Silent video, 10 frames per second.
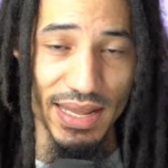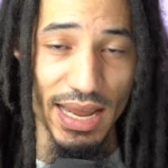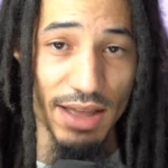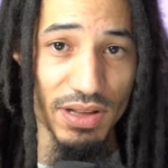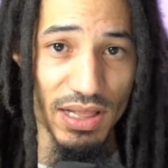and
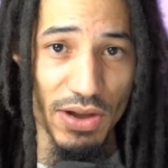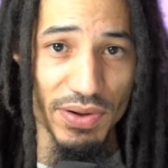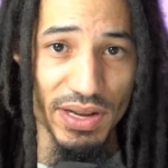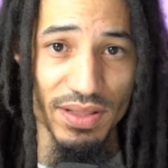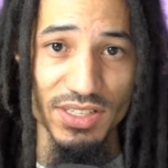have
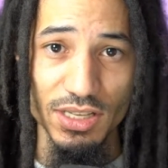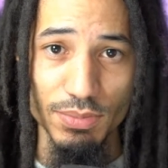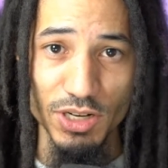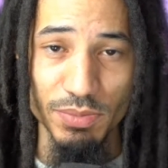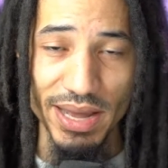clarity on the
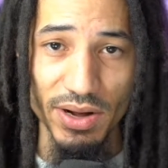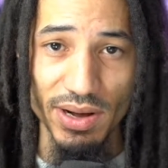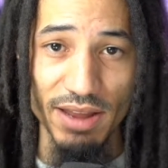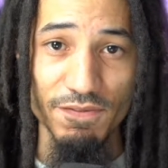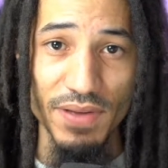subject matter
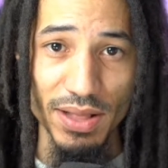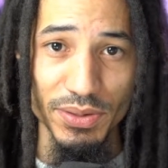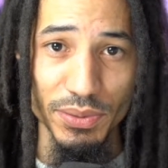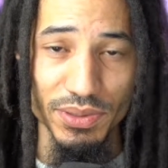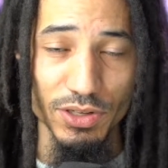and
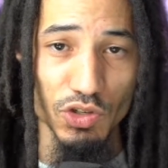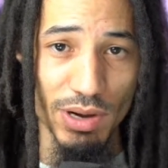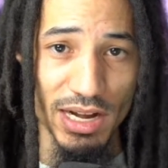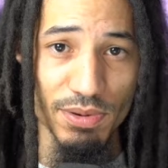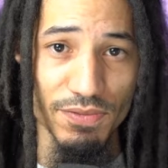value you're
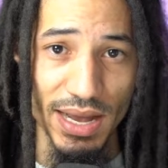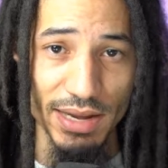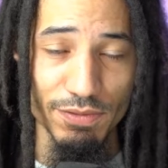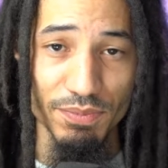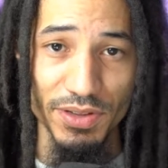trying to
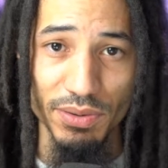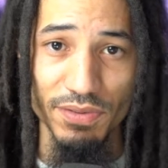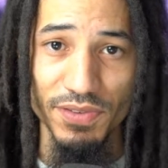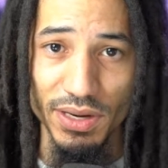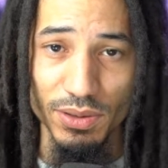provide from video to
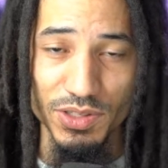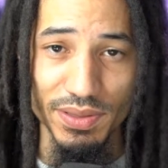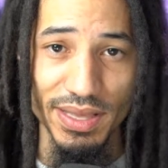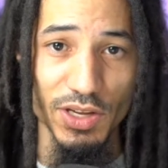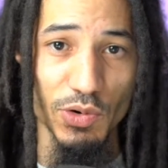video so
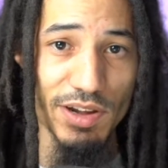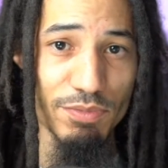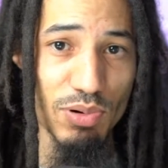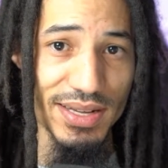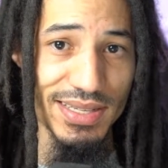that the
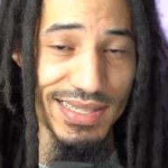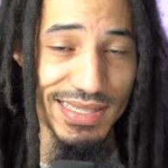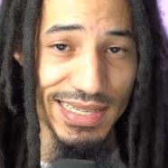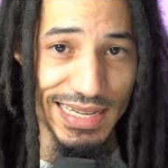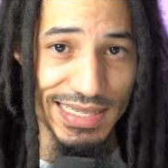creative process is
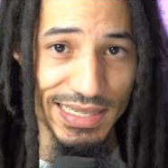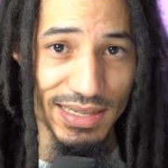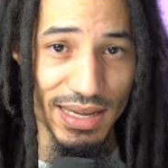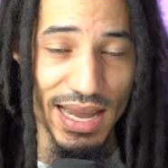easy